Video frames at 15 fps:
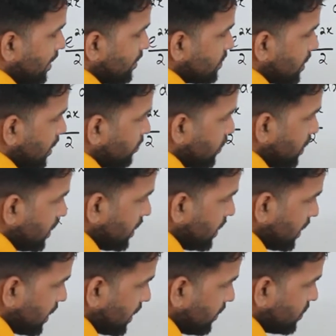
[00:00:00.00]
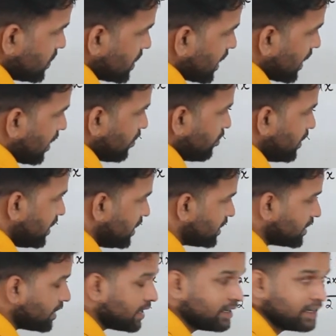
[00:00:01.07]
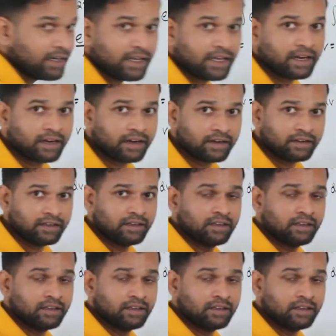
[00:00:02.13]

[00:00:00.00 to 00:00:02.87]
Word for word: something here which cannot be integrated directly.